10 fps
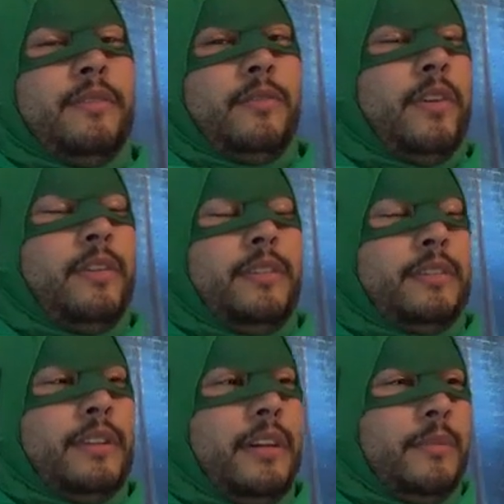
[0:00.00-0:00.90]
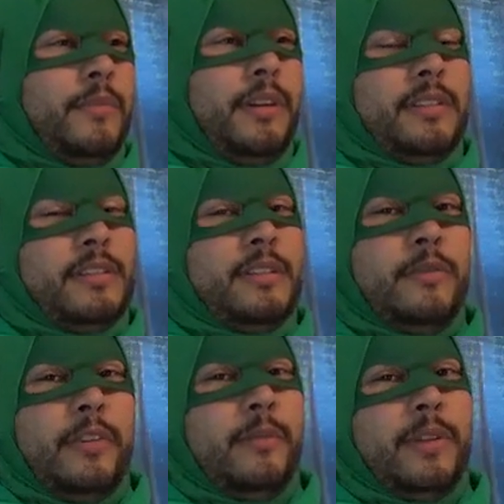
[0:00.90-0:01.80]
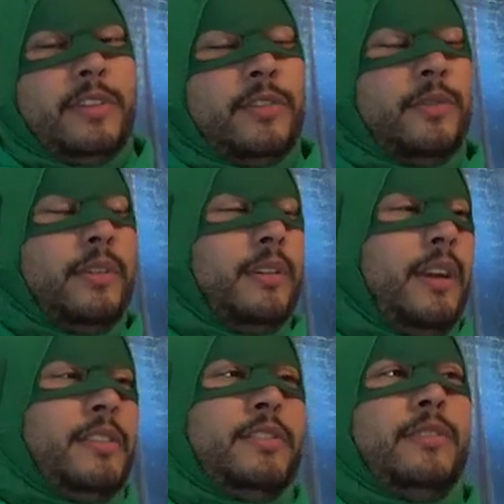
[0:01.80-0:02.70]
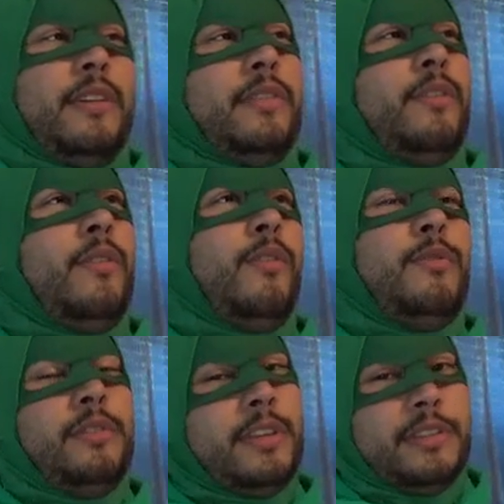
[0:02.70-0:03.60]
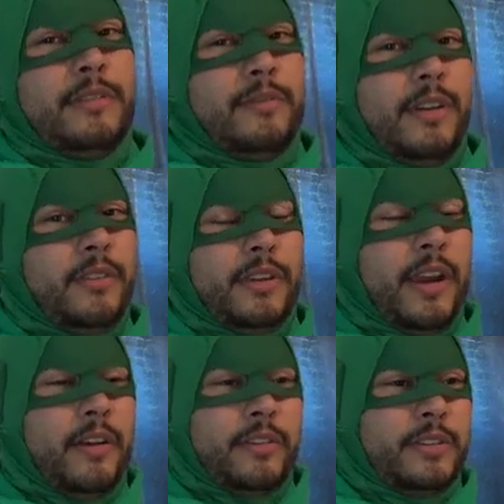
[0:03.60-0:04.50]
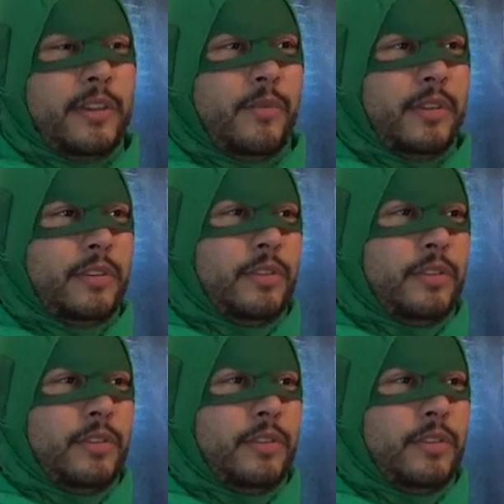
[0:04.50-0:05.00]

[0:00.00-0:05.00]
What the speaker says: for a very long time. I still very much enjoy it. I still have a whole list of other characters I want to